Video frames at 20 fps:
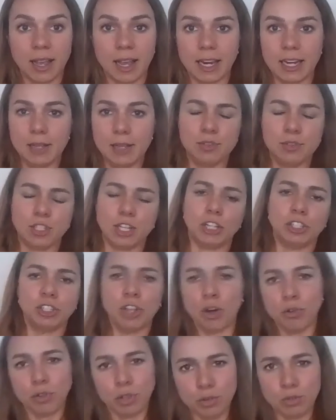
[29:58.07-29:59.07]
And he was like,
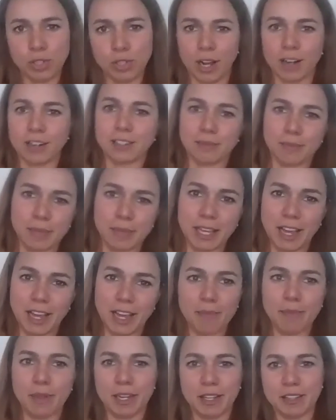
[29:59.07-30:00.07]
don't you talk to me.
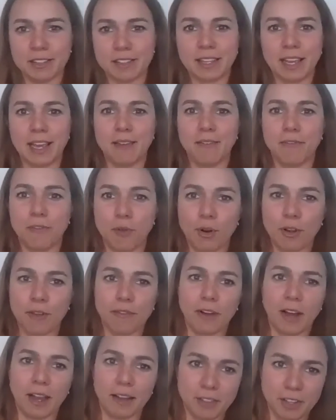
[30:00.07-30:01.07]
I've been in this game
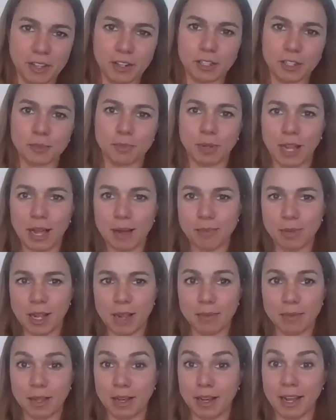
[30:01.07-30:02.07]
forty-five years, blah,
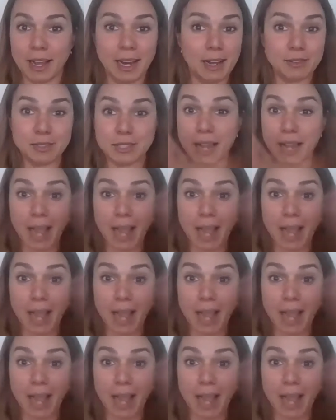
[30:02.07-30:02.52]
blah, blah. And I was